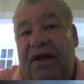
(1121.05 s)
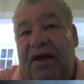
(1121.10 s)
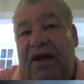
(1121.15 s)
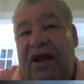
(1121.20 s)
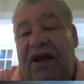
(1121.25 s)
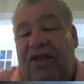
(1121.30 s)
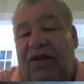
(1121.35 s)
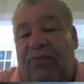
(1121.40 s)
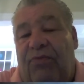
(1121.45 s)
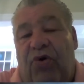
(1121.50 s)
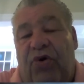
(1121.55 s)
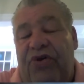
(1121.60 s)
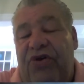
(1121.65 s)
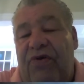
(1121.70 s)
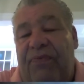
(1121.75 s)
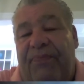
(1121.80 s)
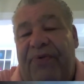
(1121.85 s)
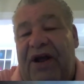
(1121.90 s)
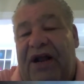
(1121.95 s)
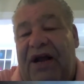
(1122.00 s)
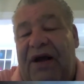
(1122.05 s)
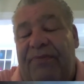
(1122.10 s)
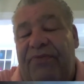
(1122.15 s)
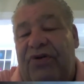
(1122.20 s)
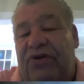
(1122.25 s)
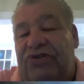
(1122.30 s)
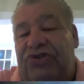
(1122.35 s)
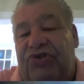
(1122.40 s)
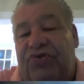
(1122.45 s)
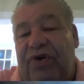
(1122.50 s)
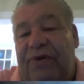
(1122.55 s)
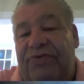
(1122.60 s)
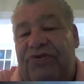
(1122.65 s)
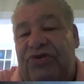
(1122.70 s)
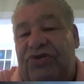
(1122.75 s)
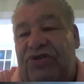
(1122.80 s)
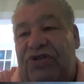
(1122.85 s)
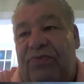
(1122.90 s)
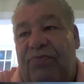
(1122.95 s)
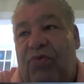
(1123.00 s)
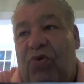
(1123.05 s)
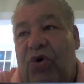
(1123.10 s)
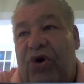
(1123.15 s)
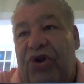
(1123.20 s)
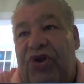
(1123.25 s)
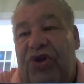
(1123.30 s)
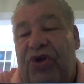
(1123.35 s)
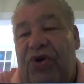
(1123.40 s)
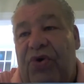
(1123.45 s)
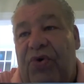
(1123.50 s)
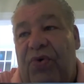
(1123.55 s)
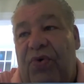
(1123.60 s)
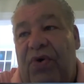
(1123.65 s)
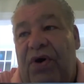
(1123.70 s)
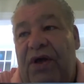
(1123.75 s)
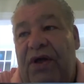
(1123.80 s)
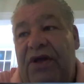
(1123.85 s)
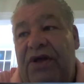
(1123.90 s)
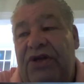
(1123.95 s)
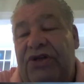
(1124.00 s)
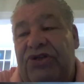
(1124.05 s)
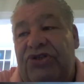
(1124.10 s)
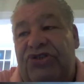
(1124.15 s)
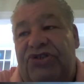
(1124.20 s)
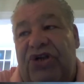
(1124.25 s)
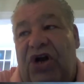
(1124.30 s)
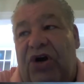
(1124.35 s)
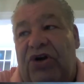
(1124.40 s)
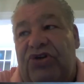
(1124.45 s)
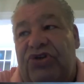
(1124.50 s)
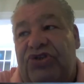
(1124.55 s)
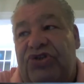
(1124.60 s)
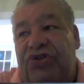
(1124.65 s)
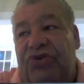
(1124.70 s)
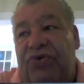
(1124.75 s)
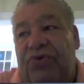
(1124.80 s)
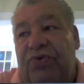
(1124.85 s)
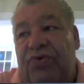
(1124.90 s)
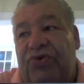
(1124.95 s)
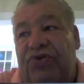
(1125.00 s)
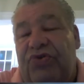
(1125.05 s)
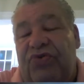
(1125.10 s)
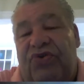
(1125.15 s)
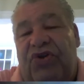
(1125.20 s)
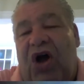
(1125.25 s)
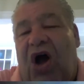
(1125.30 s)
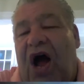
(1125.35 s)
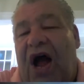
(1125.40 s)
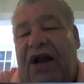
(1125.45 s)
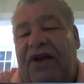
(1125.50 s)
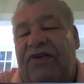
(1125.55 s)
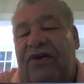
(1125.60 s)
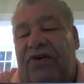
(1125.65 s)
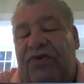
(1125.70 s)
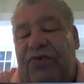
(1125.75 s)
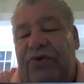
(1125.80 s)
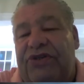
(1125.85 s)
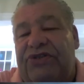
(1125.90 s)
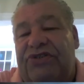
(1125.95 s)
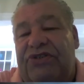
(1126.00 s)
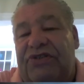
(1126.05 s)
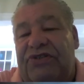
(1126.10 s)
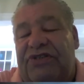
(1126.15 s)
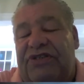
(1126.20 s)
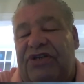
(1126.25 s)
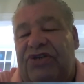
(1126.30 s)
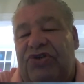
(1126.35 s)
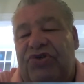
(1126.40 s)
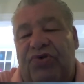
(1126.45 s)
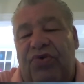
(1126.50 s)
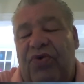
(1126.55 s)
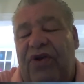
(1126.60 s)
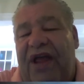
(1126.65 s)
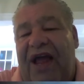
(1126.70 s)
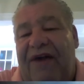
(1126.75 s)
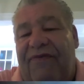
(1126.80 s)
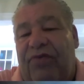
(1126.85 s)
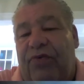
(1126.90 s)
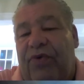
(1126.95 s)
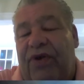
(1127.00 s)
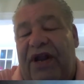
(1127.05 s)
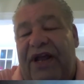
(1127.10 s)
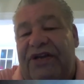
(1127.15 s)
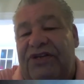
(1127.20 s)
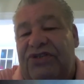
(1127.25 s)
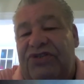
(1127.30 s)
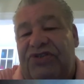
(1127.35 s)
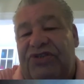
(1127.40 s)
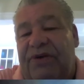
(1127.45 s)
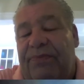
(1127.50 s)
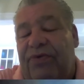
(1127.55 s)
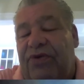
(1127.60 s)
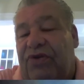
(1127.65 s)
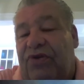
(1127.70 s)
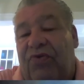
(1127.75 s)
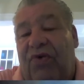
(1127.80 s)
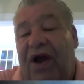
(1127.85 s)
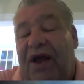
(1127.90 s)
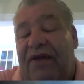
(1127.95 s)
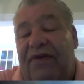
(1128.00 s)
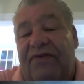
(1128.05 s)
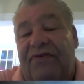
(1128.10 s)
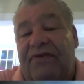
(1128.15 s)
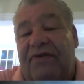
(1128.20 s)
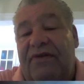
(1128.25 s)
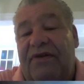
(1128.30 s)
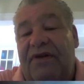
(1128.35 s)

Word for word: and the more you pick up your scriptures, the more you start to, to talk to Christians that truly have a relationship with Christ.